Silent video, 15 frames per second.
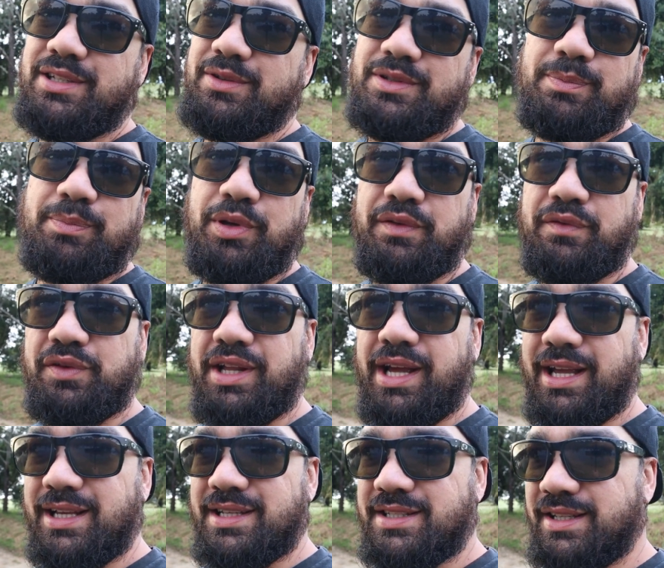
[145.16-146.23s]
she was a beautiful
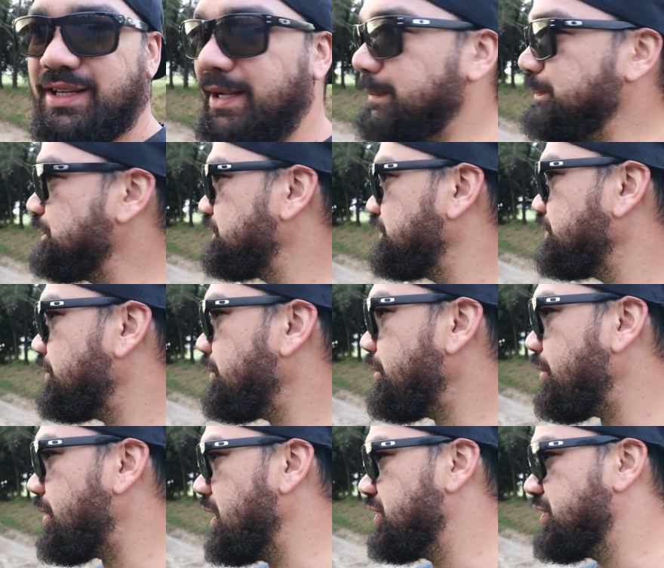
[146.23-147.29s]
day yesterday.
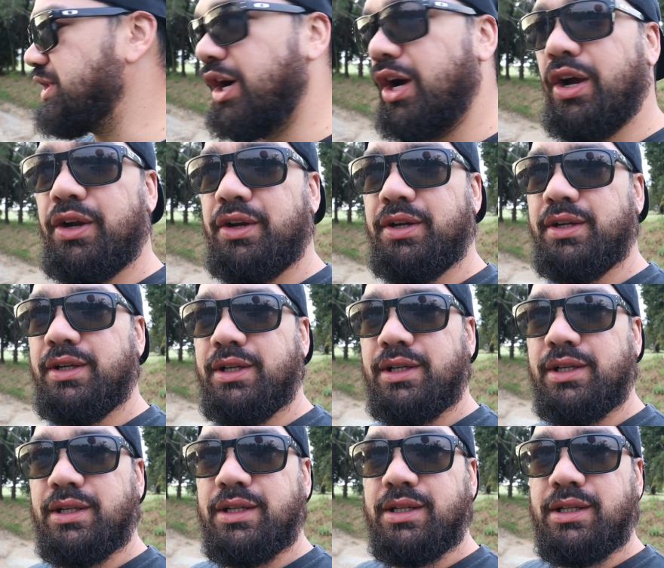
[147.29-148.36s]
So
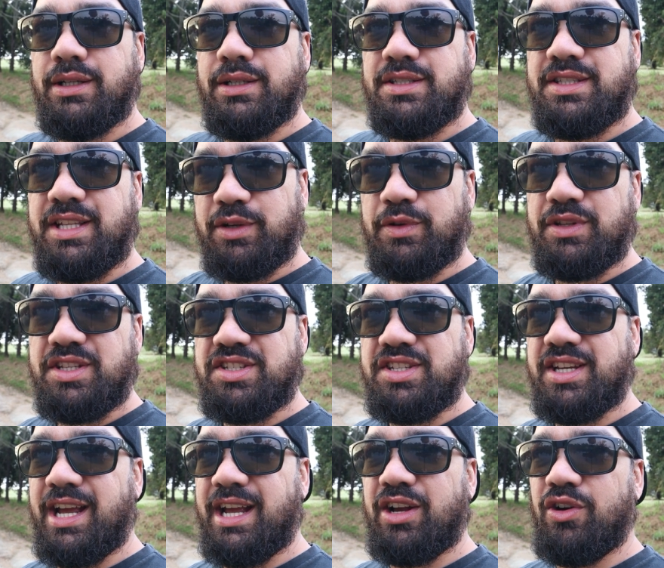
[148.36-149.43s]
stick with us
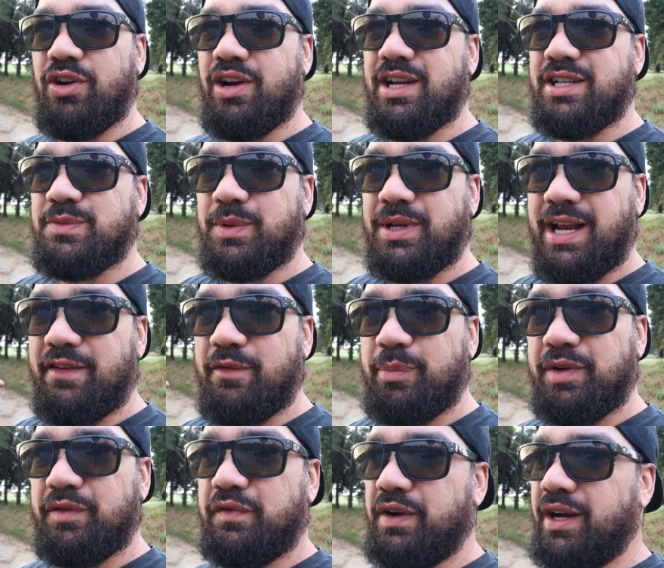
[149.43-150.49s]
today, guys. We're gonna have a
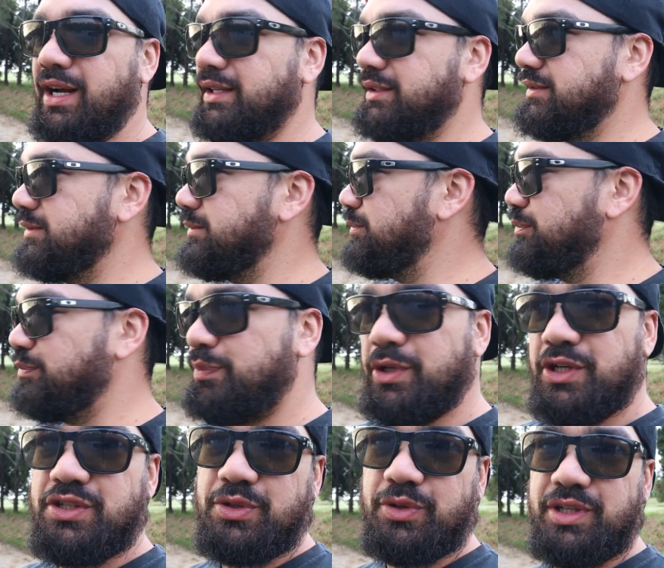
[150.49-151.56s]
bit of fun,
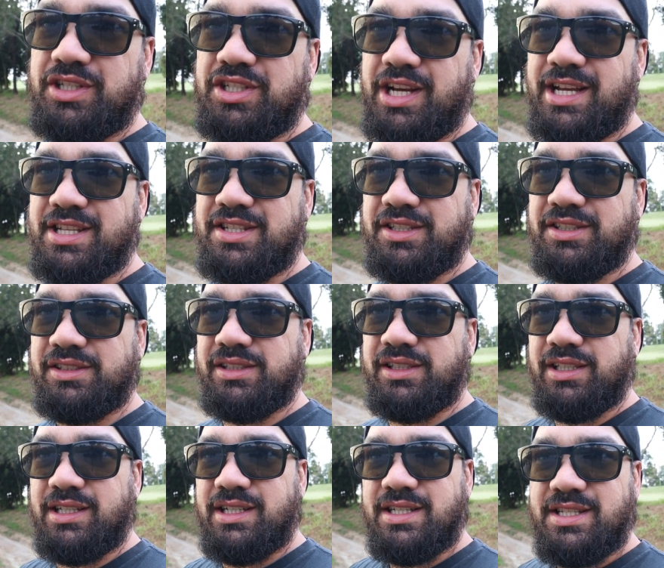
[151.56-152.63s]
bit of sooty chasing,
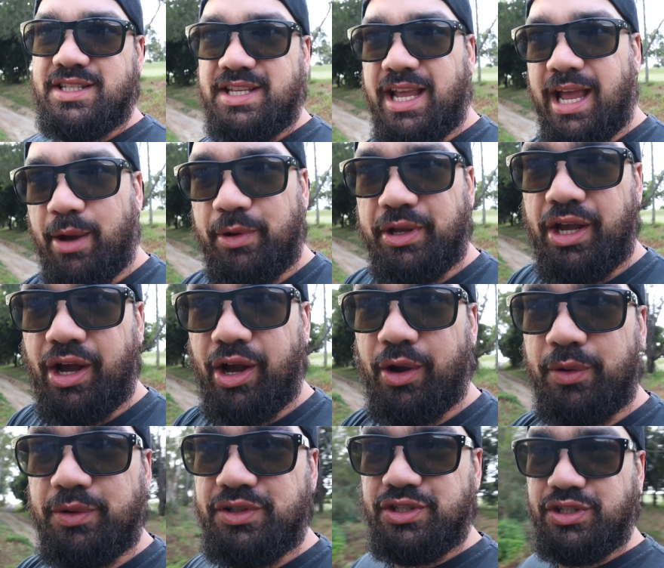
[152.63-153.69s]
see how we
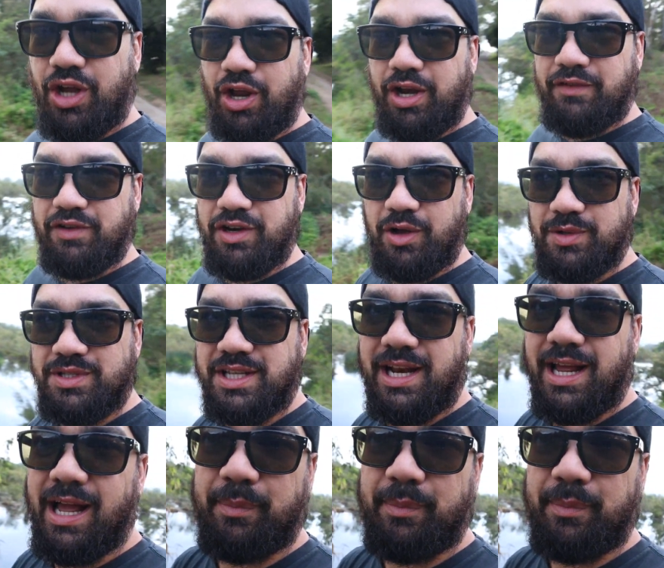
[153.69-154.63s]
go. Don't even know what's gonna